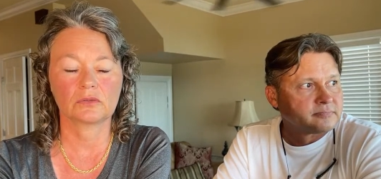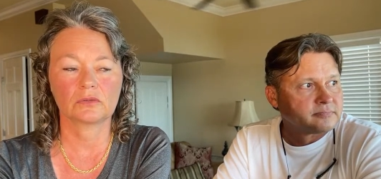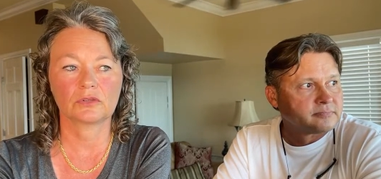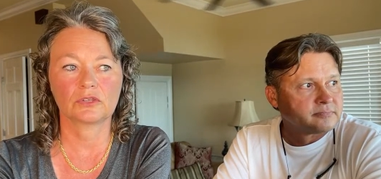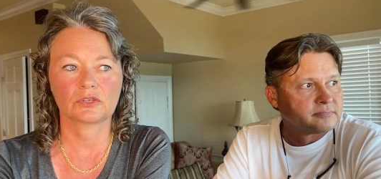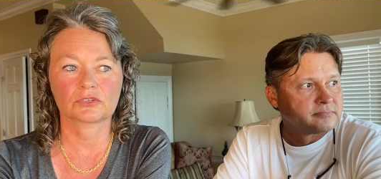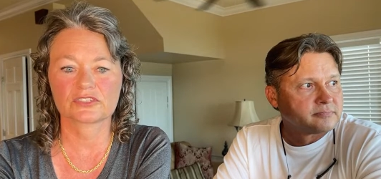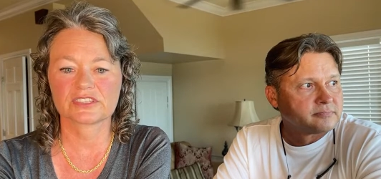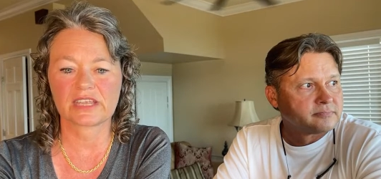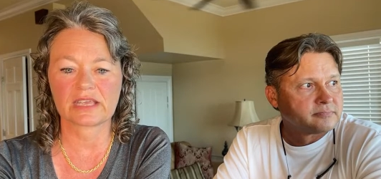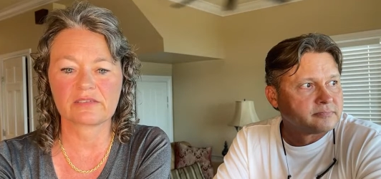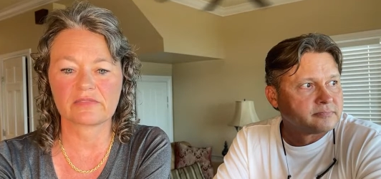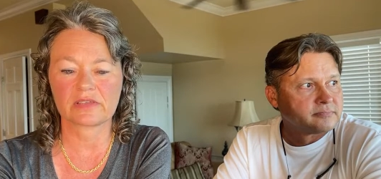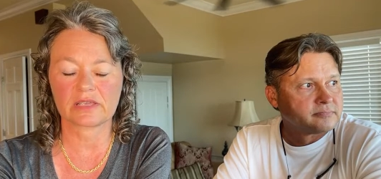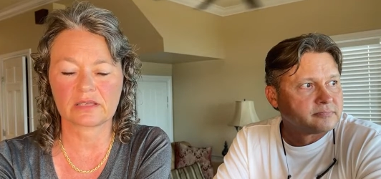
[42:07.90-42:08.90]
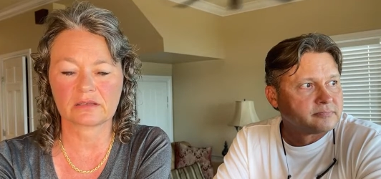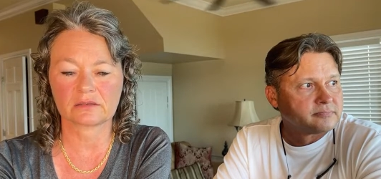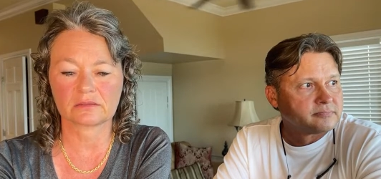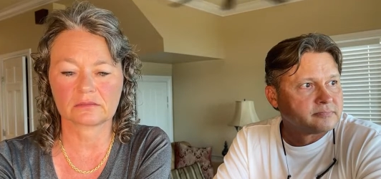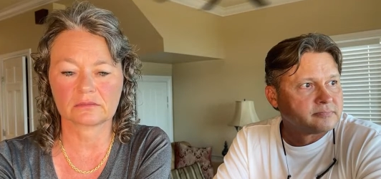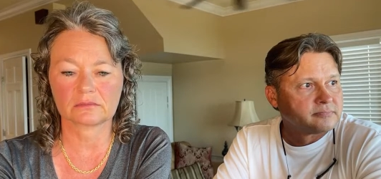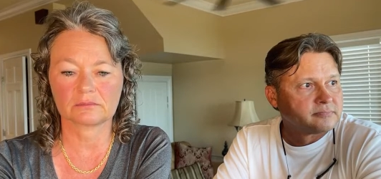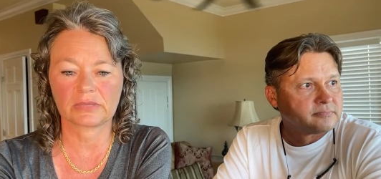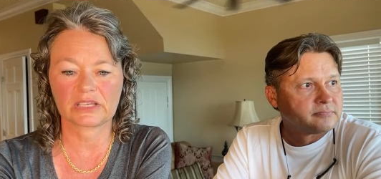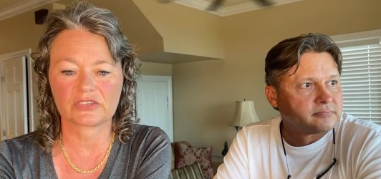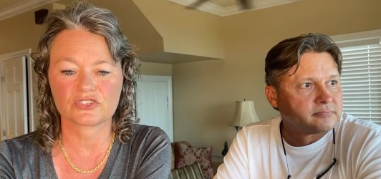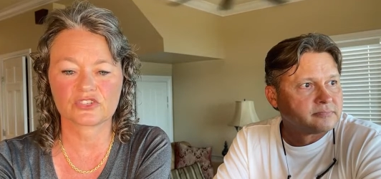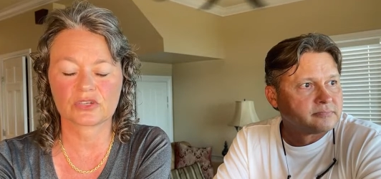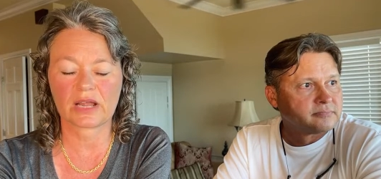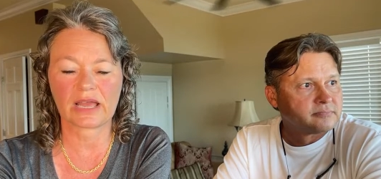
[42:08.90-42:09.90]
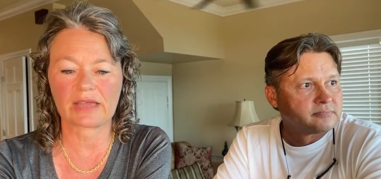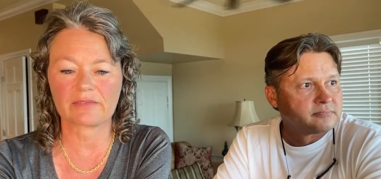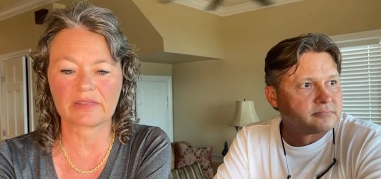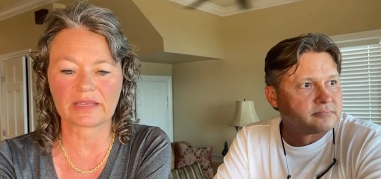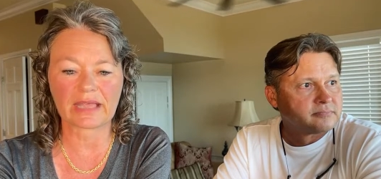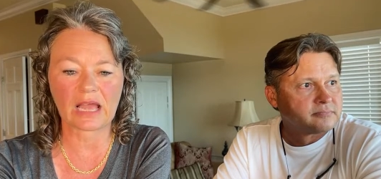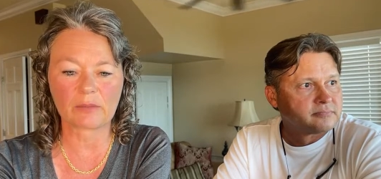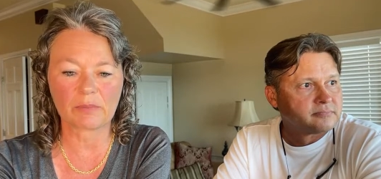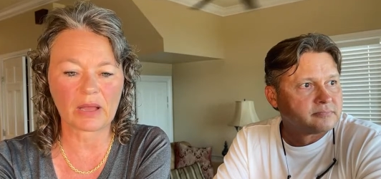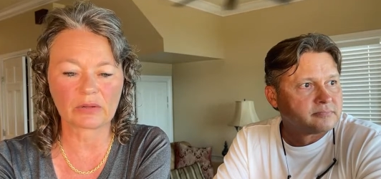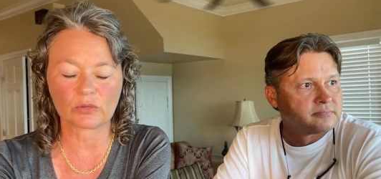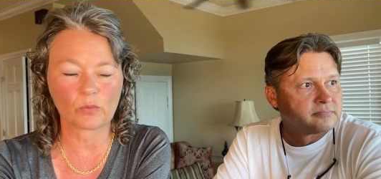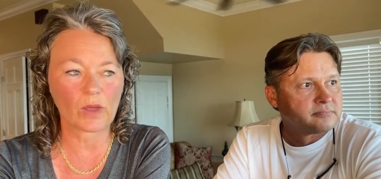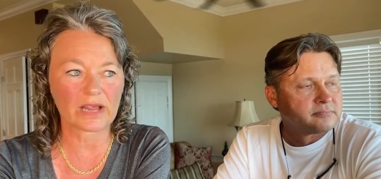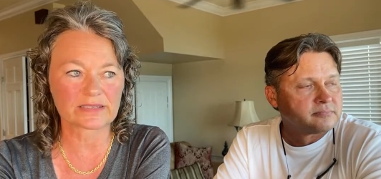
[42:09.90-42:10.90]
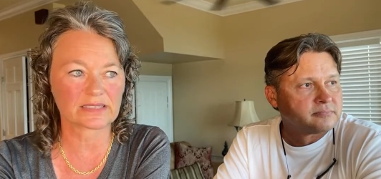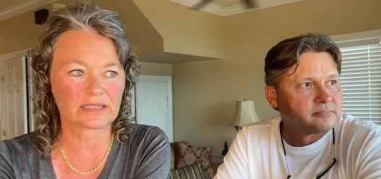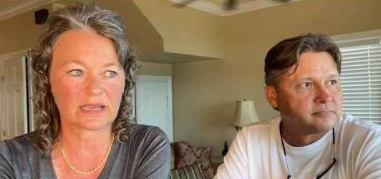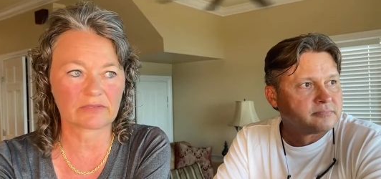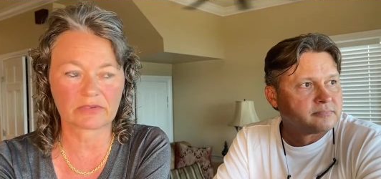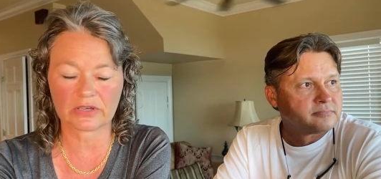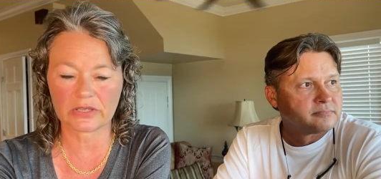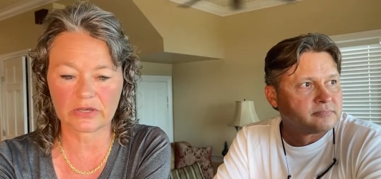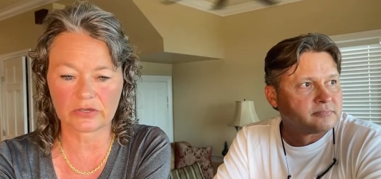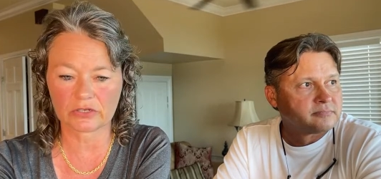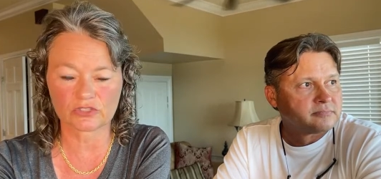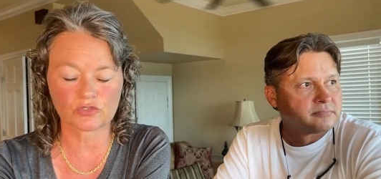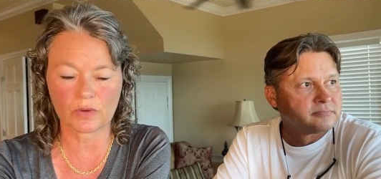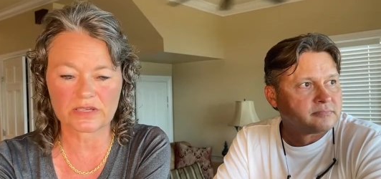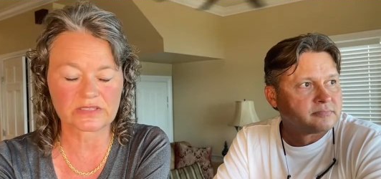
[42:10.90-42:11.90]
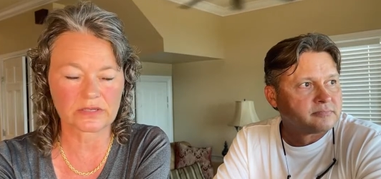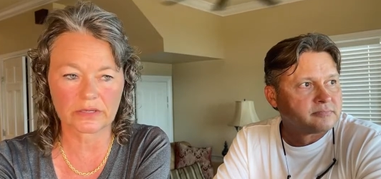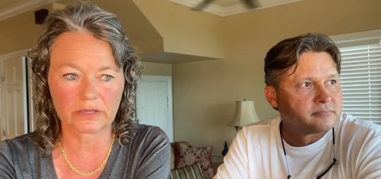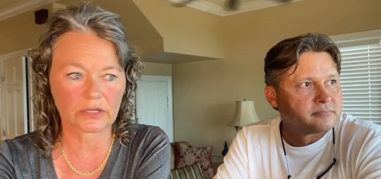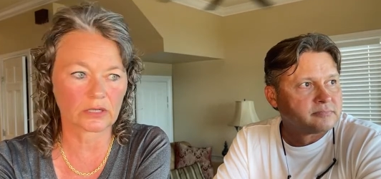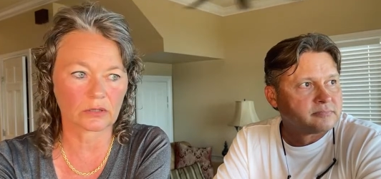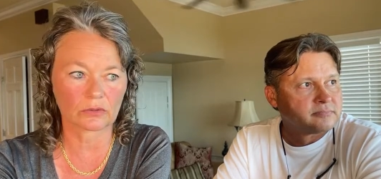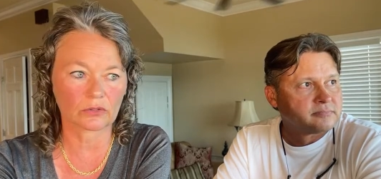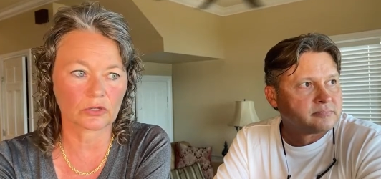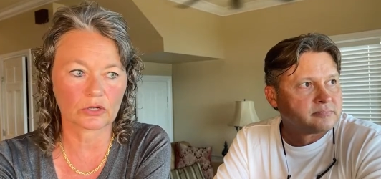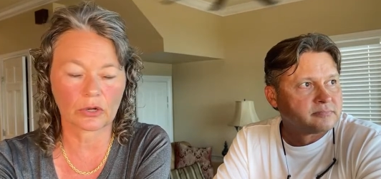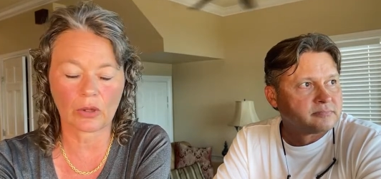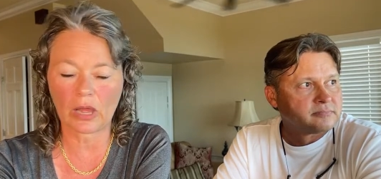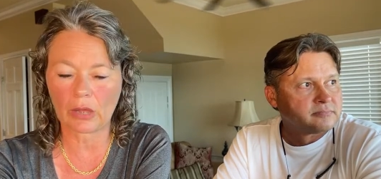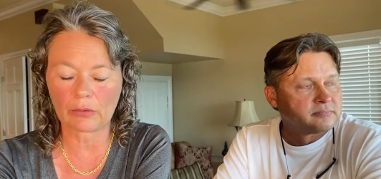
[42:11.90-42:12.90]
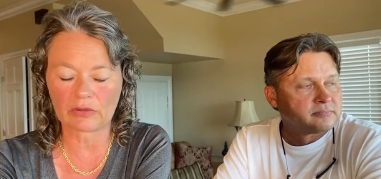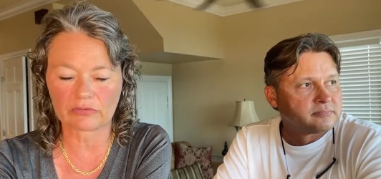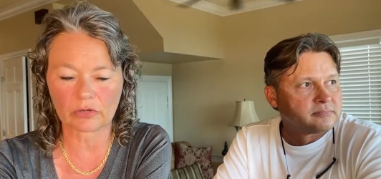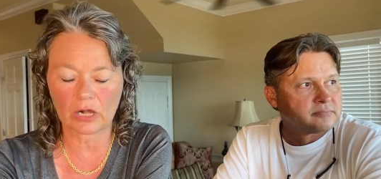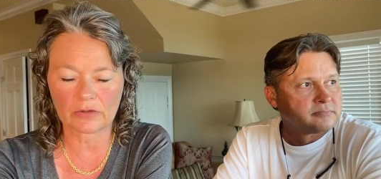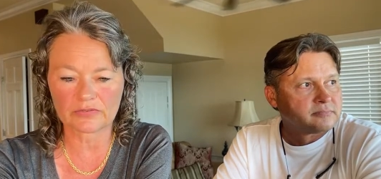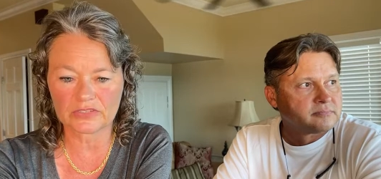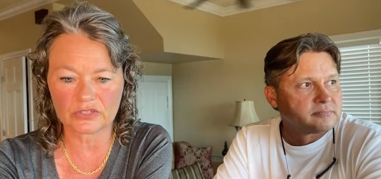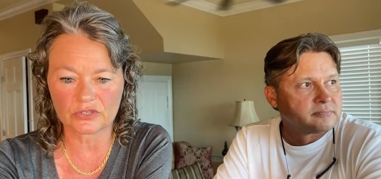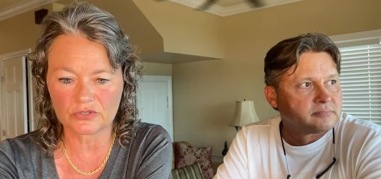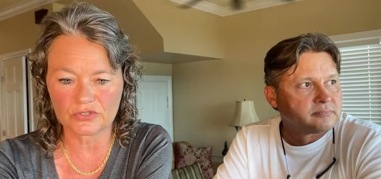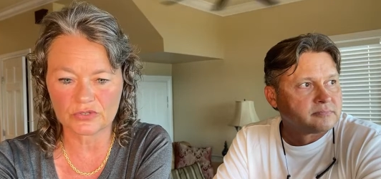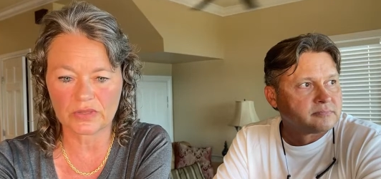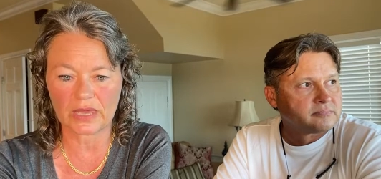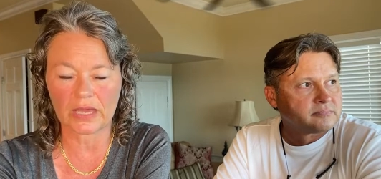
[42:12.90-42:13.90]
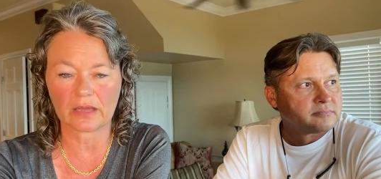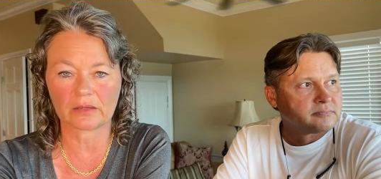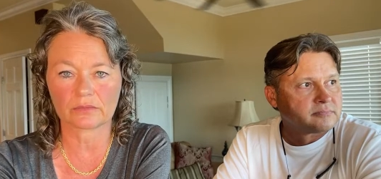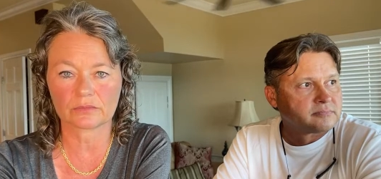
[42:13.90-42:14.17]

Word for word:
Speaker 1: you're saving because you're not having to compound and wax it every year or twice a year, you know, however often you do that.